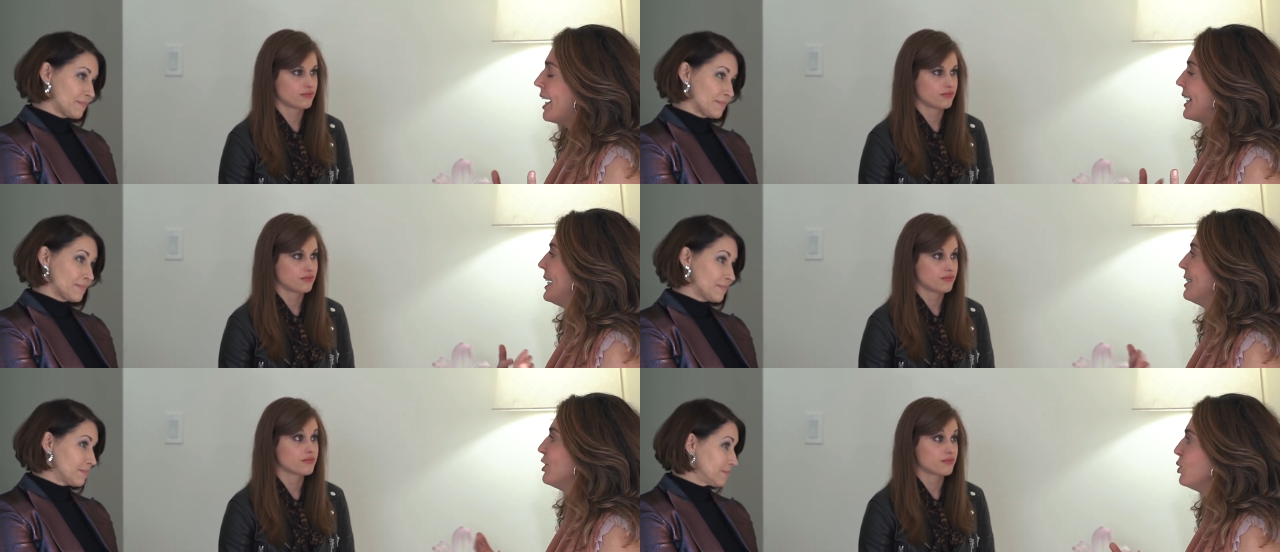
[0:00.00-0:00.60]
Speaker 1: I
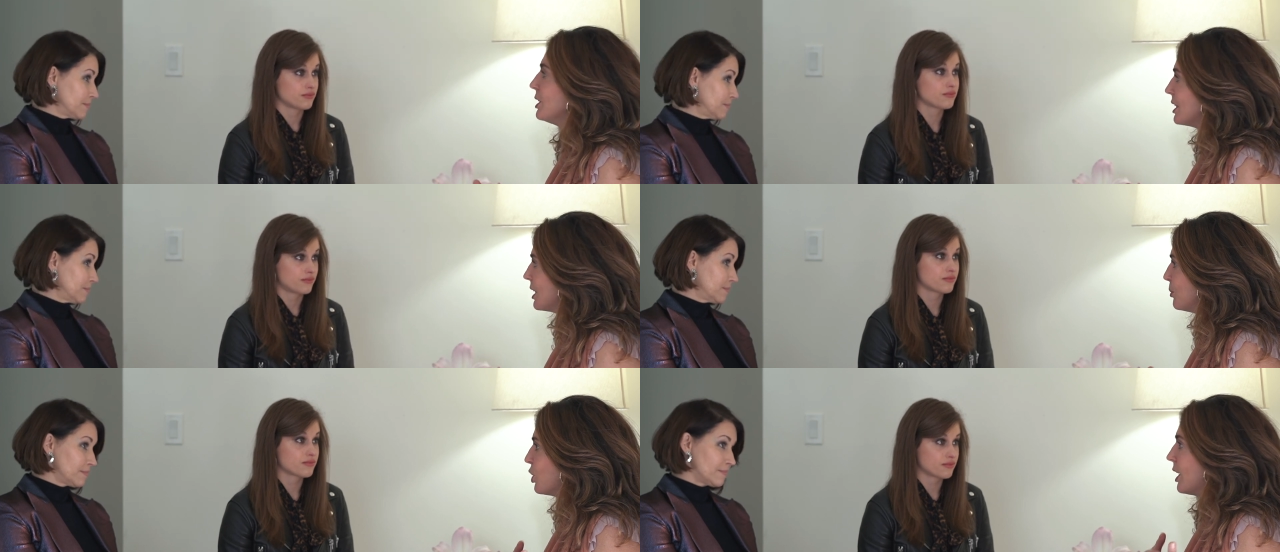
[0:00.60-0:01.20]
can't do this
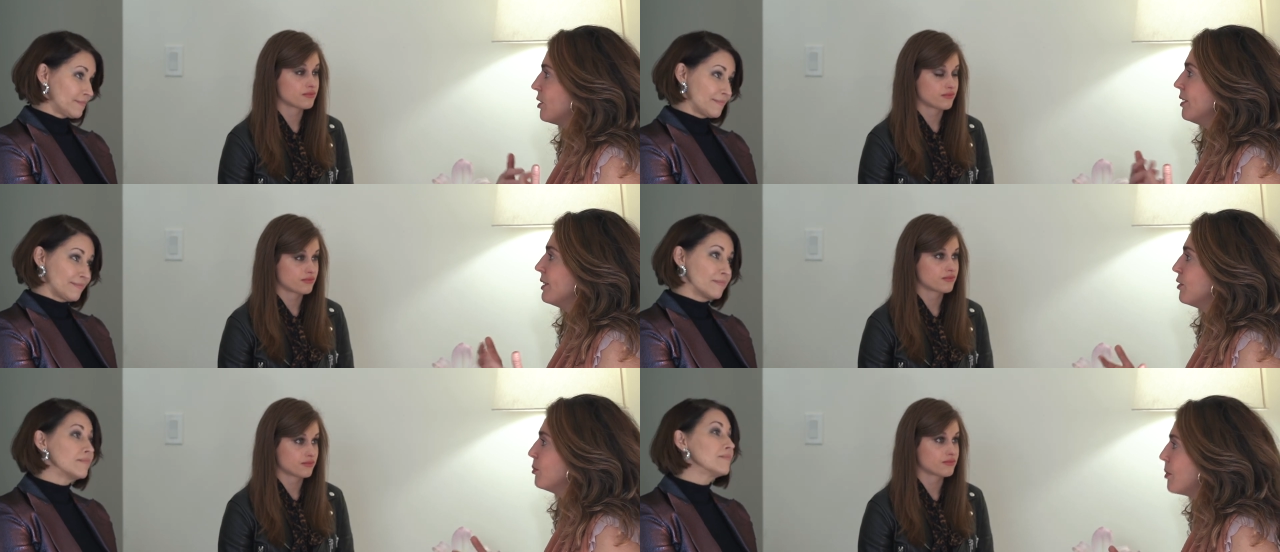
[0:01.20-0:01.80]
anymore, I don't have
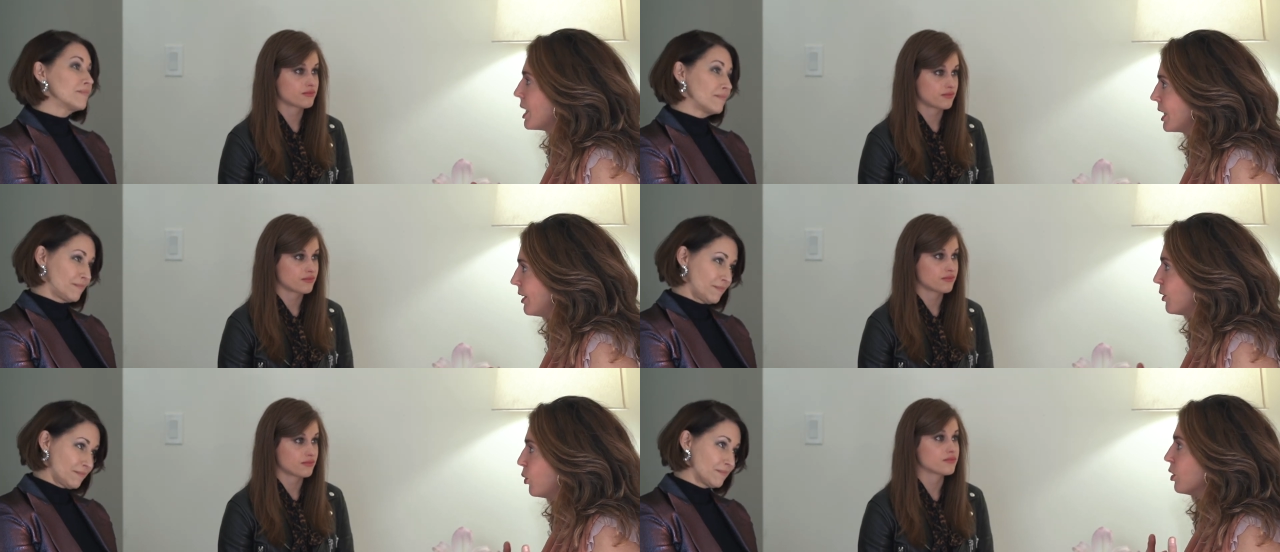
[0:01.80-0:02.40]
enough
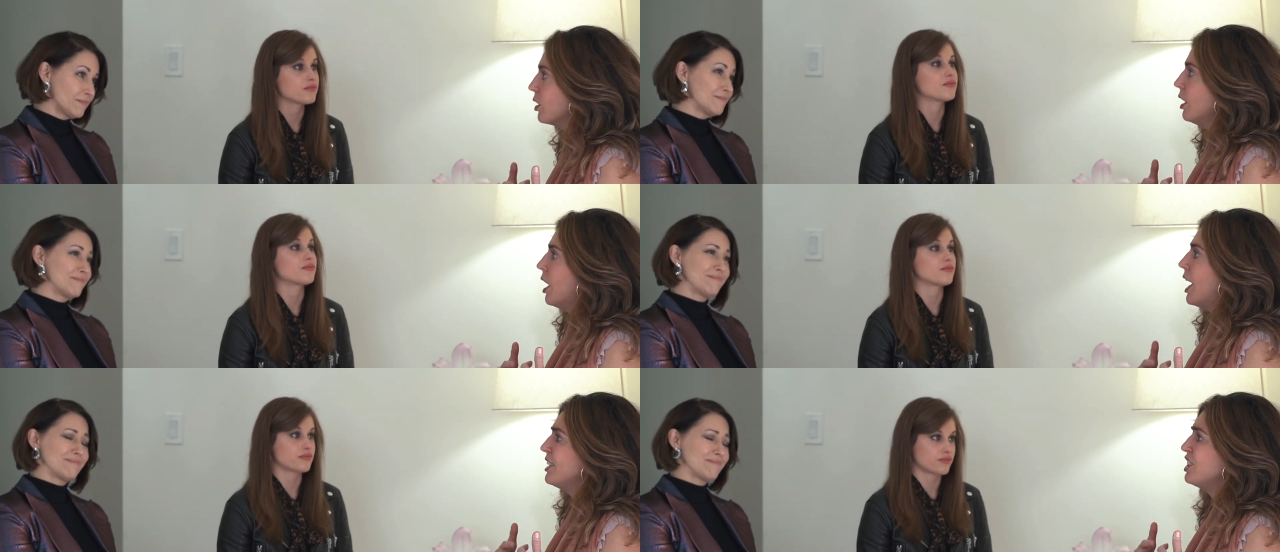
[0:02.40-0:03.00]
money, or
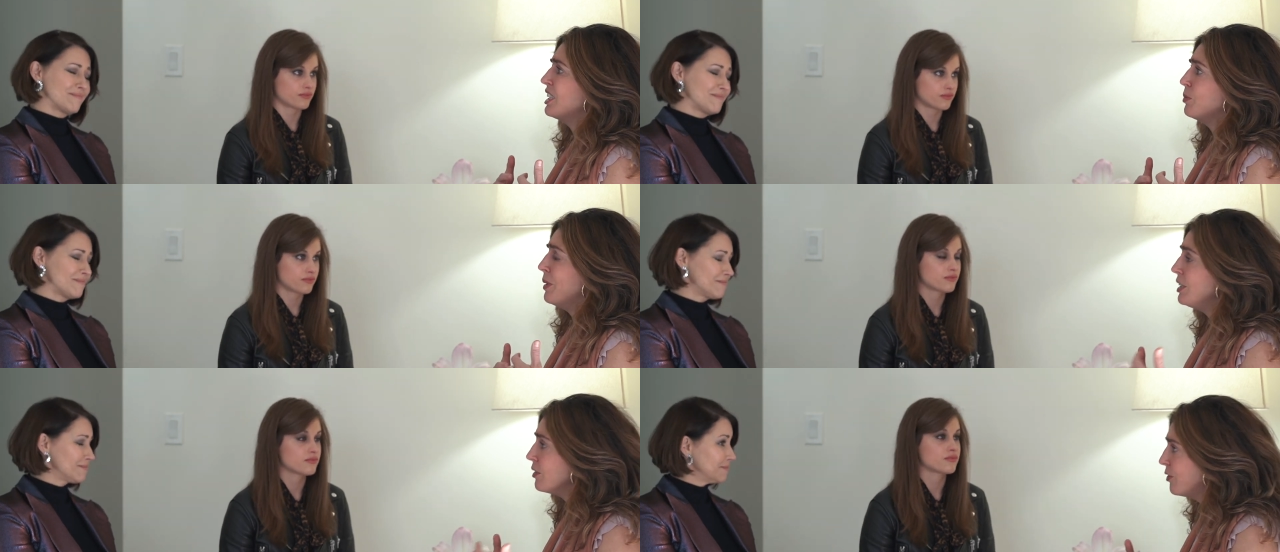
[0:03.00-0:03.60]
I just
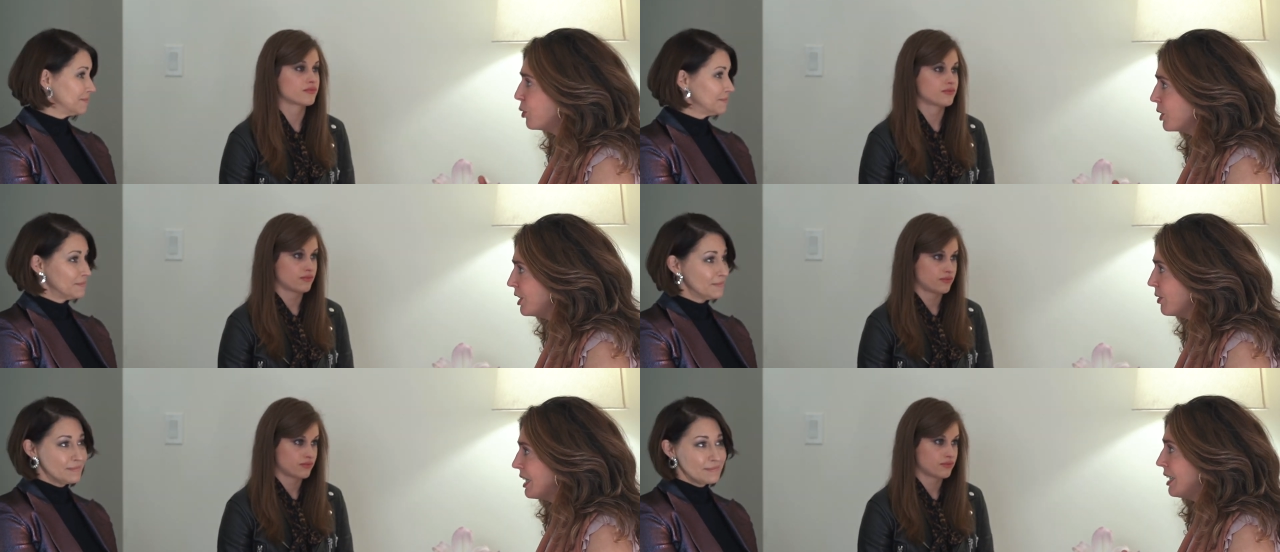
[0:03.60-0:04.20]
spent 40
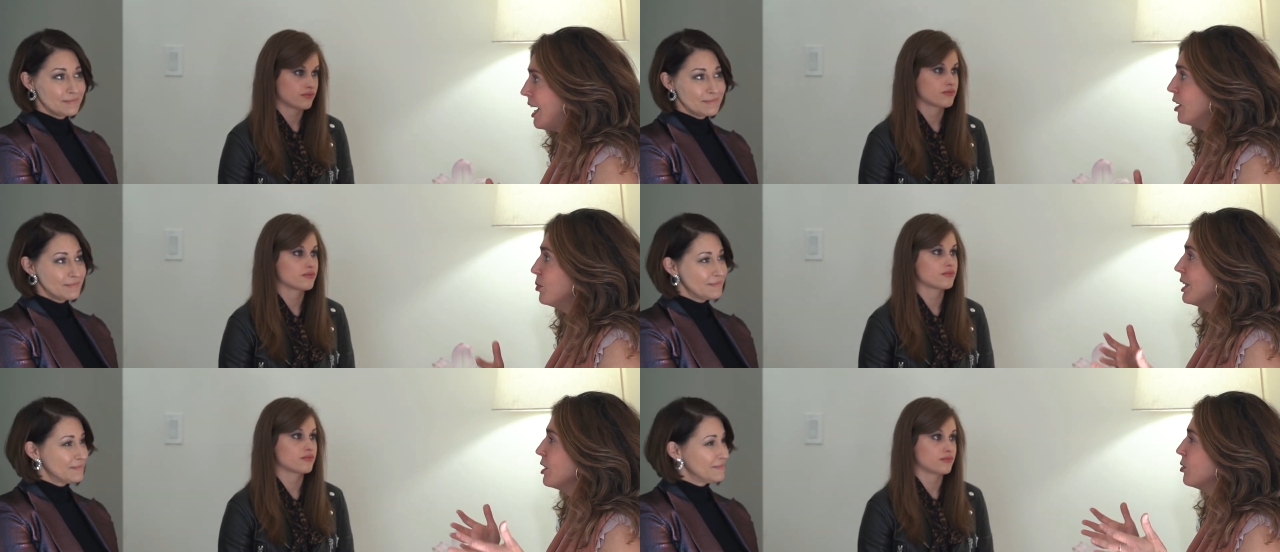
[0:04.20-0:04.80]
grand, how
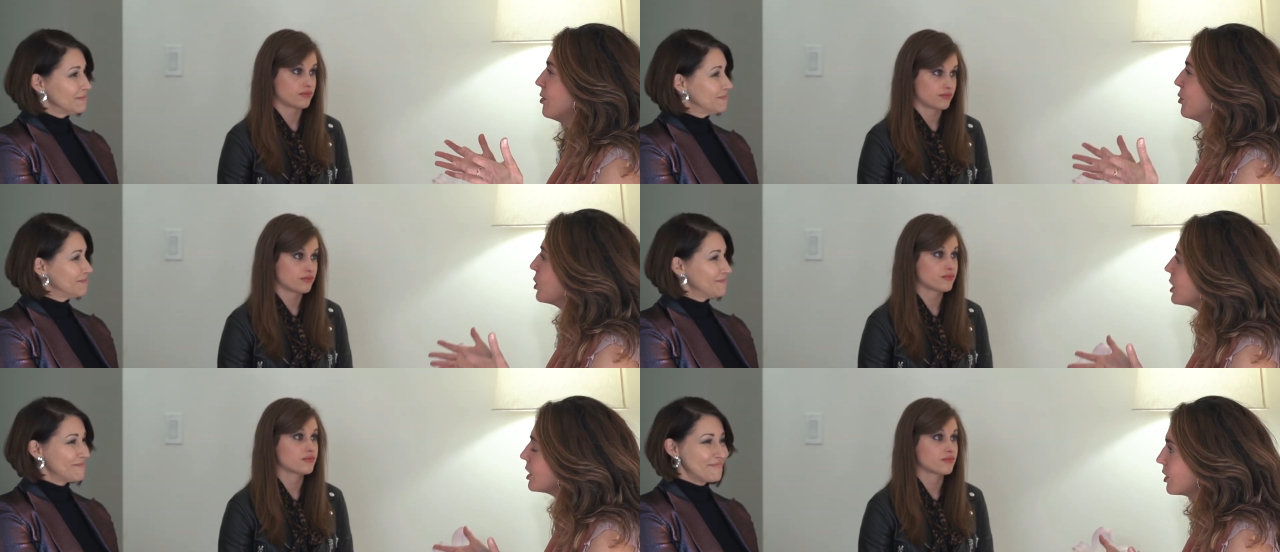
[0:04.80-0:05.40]
am I going to
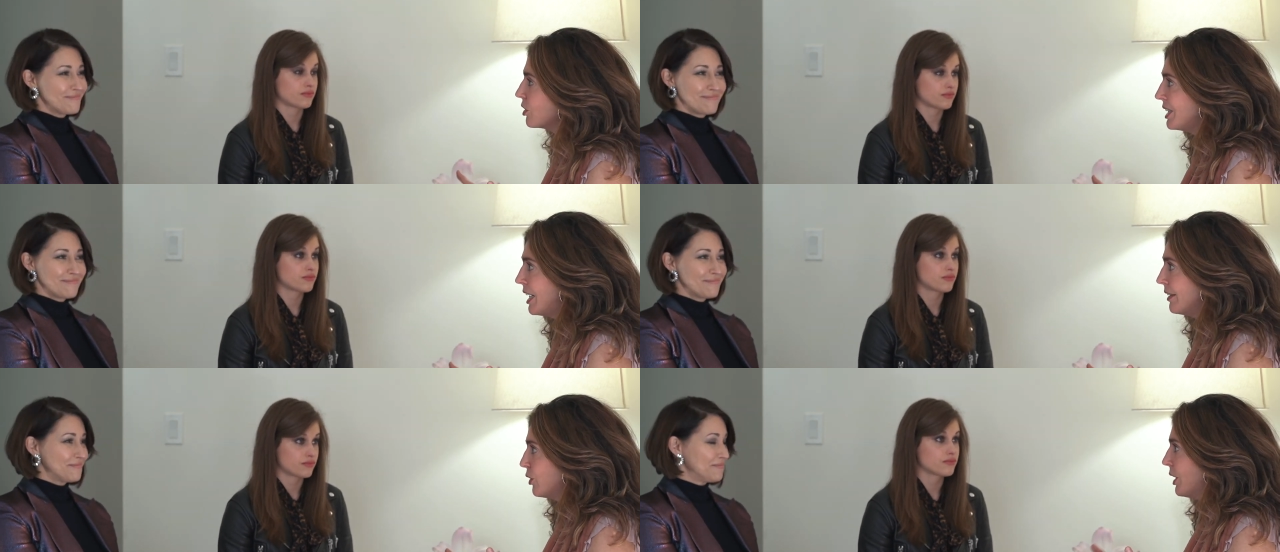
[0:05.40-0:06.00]
afford another 10